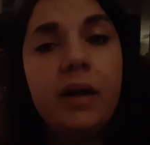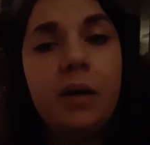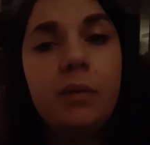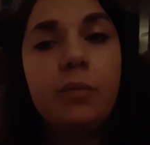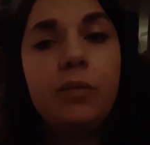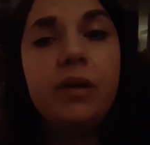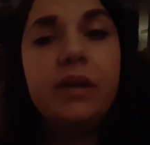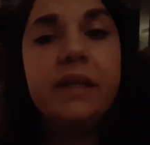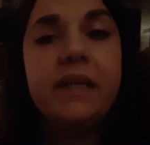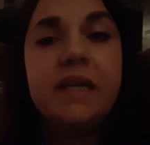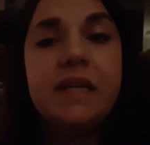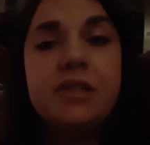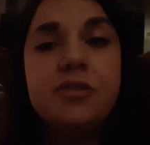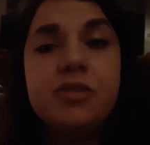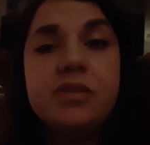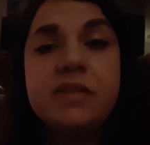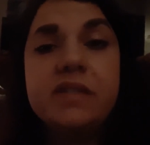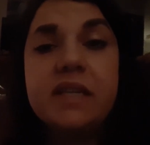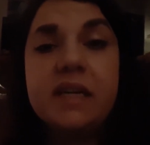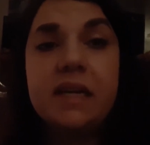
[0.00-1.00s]
I'm really
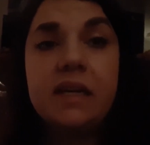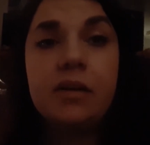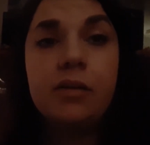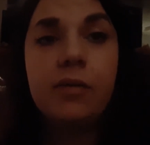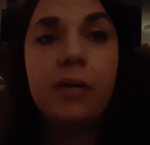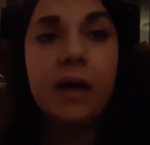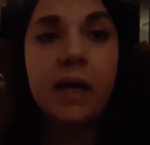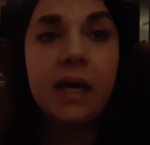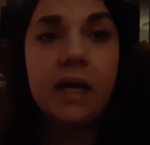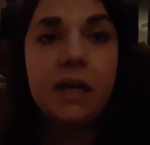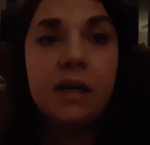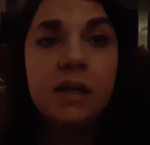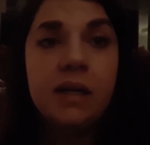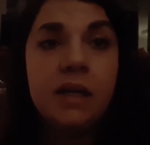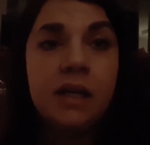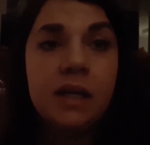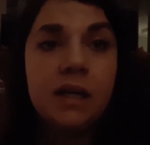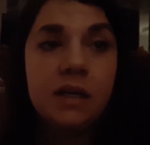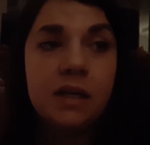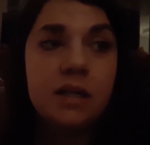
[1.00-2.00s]
interested in, okay?
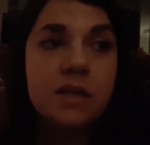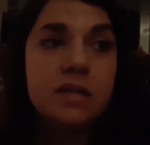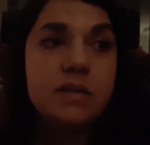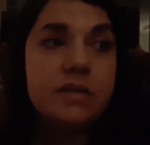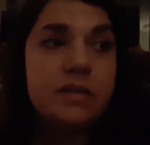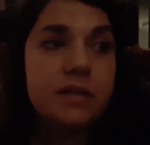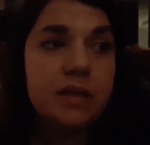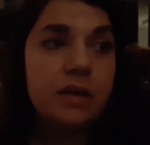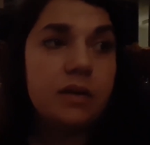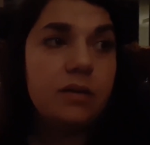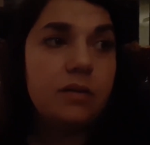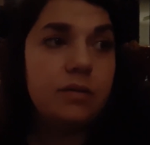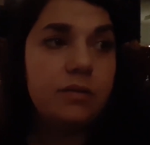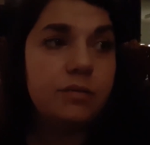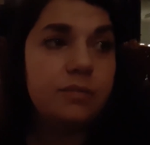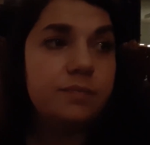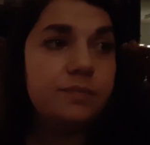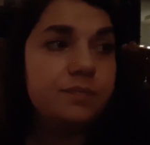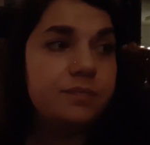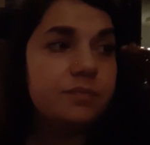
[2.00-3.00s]

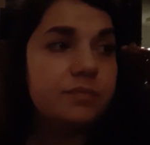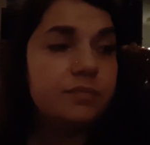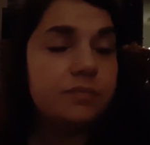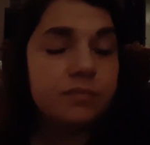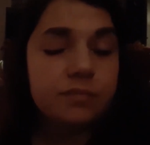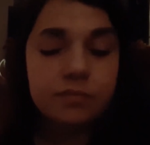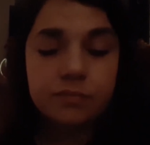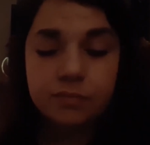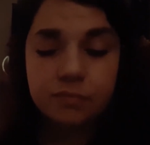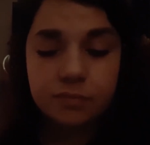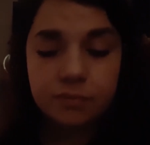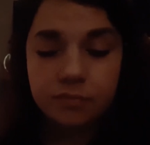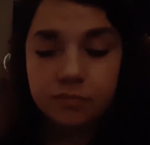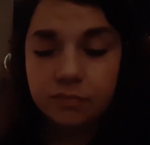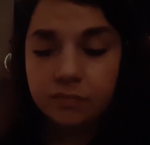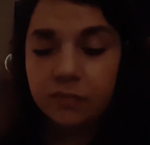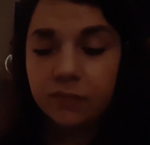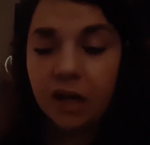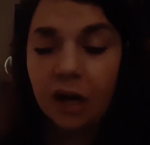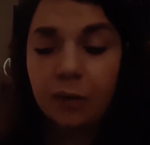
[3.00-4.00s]
So
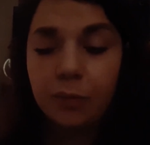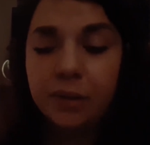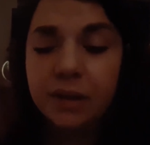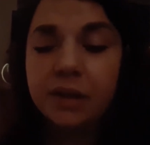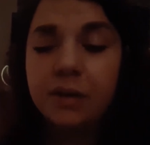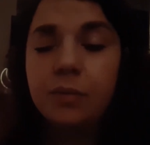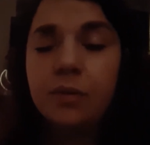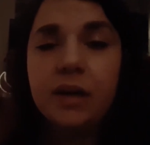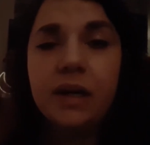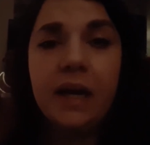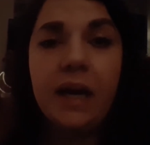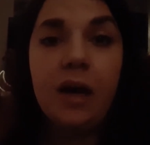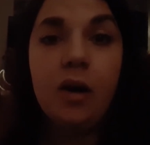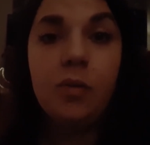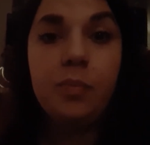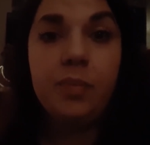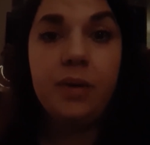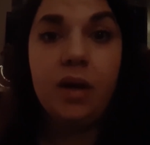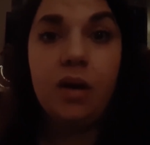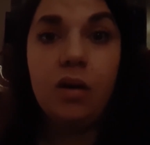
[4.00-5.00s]
I really want to
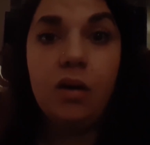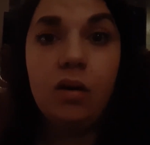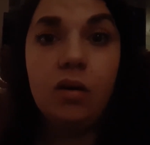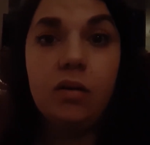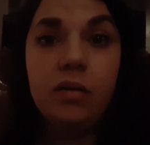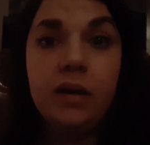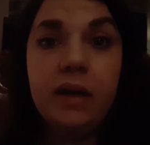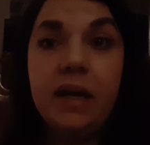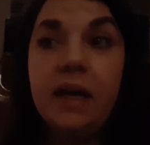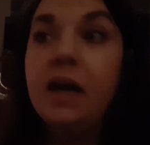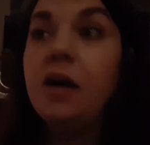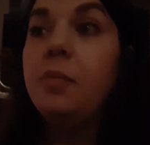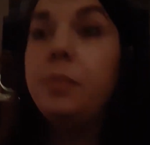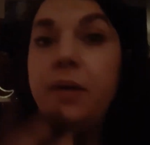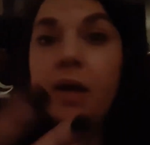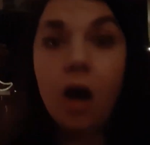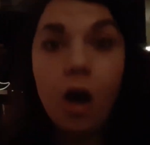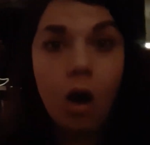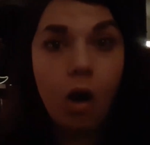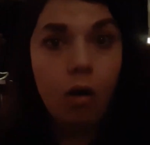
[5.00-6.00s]
help y'all. Help
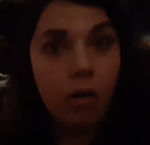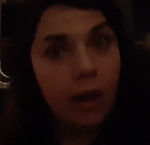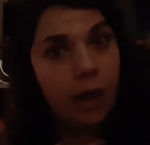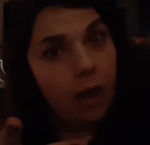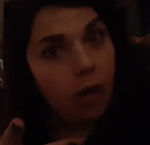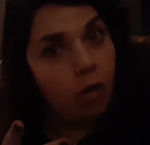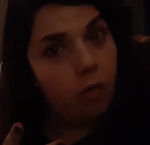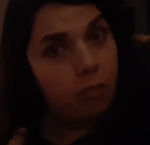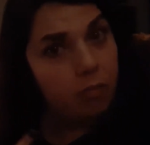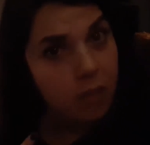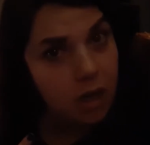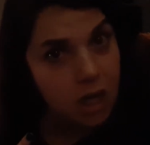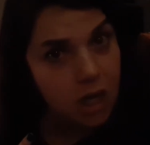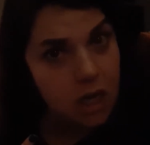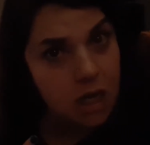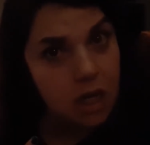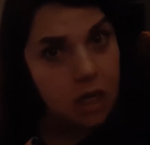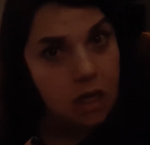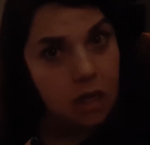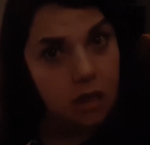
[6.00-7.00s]

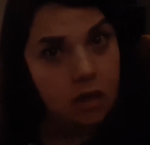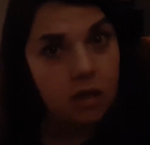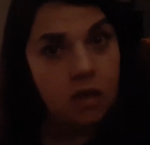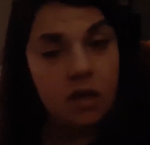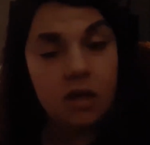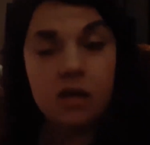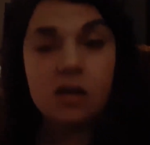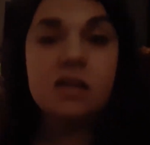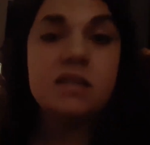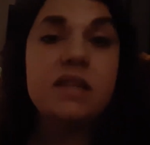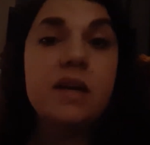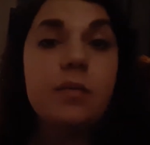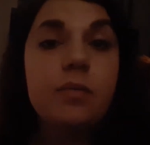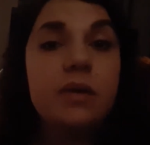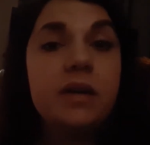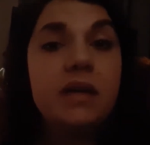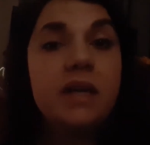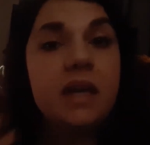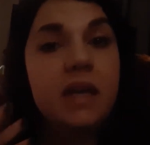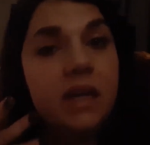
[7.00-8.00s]
me. Because I
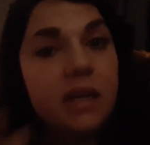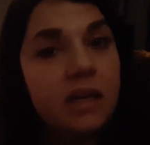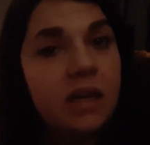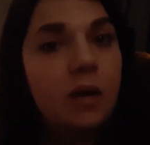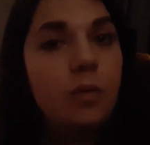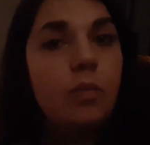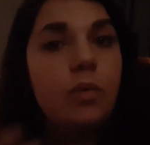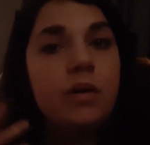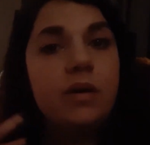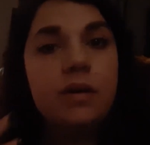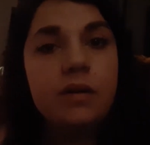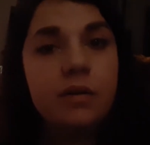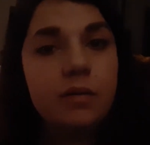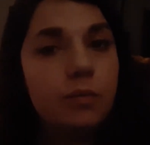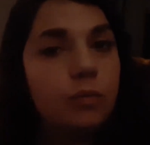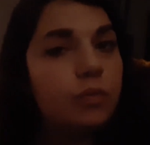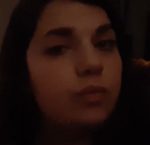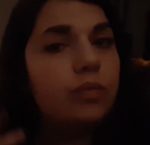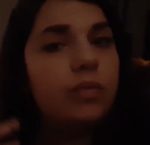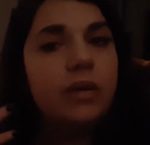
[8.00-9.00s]
want
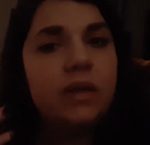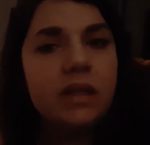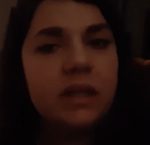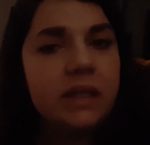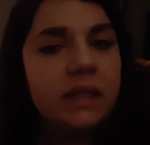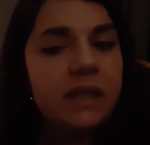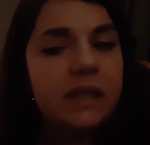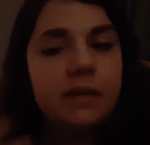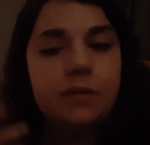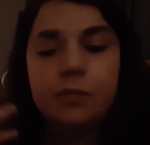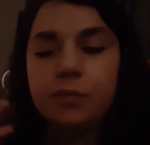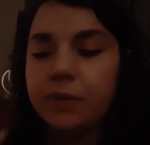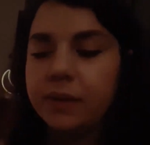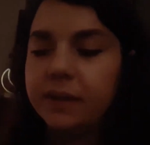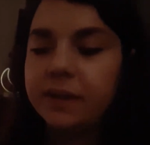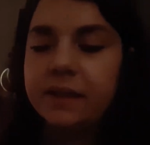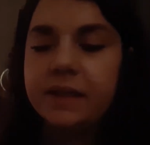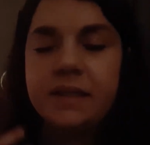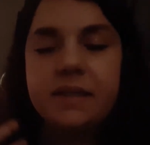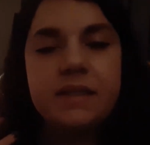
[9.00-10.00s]
to really,
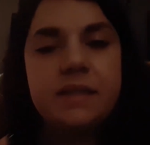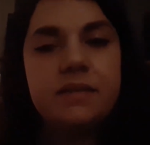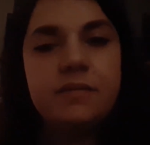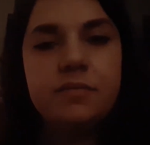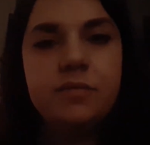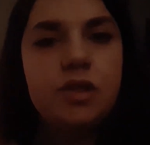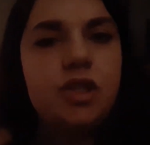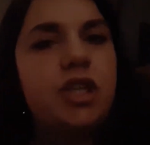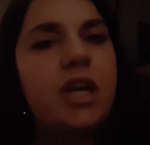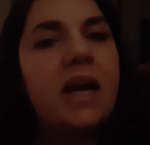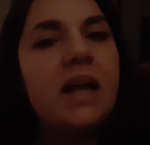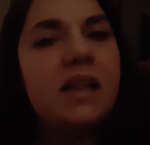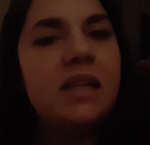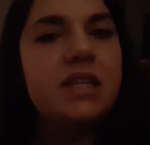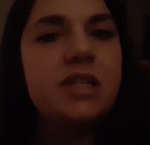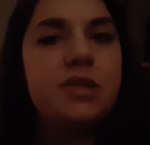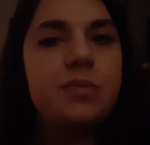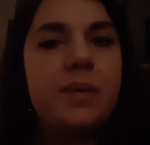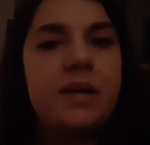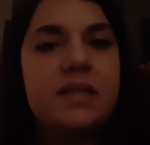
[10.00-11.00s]
really
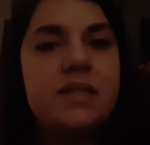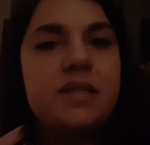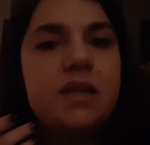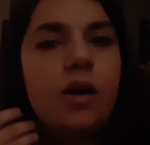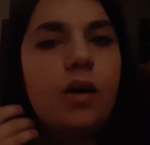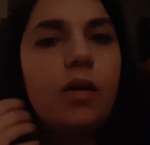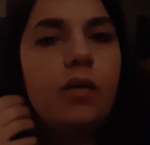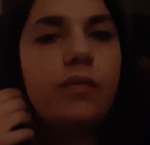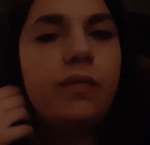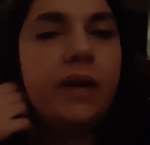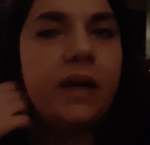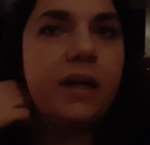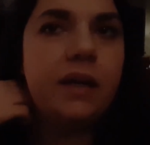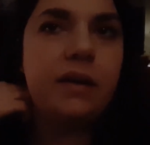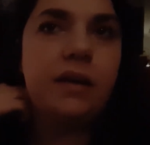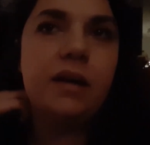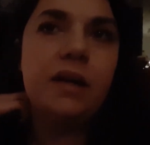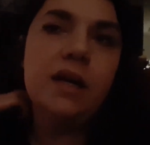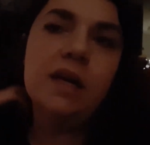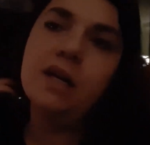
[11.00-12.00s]
challenge myself
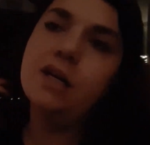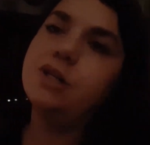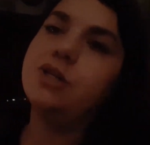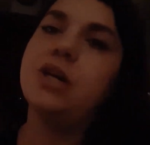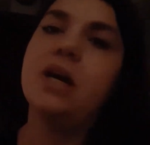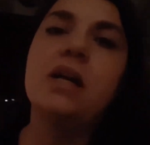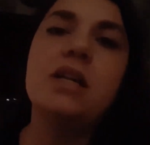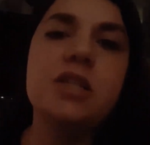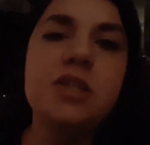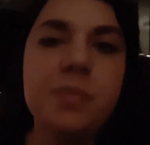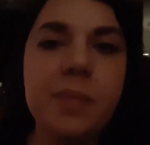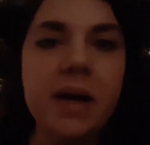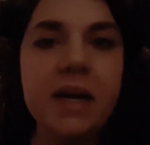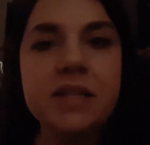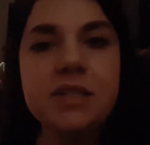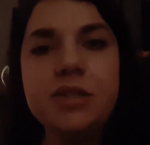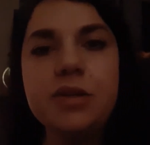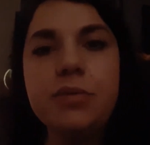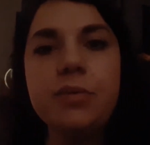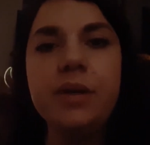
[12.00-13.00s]
and challenge my
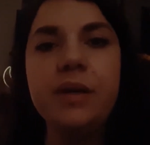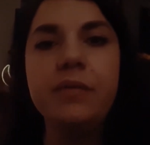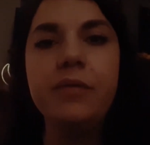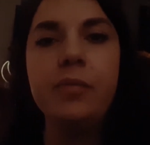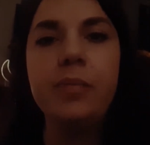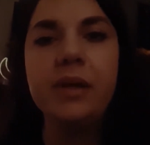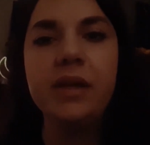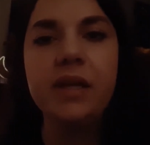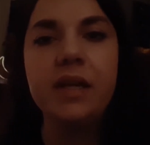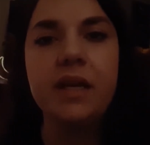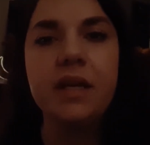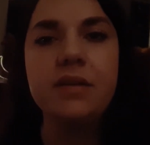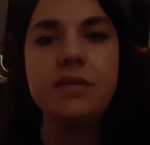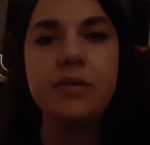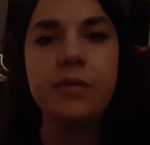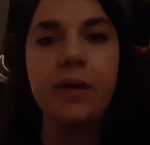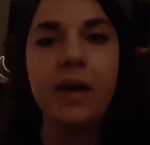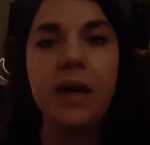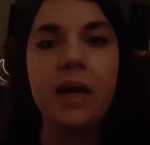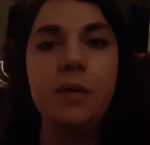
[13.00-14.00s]
intuitive abilities,
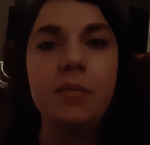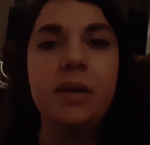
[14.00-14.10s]
okay?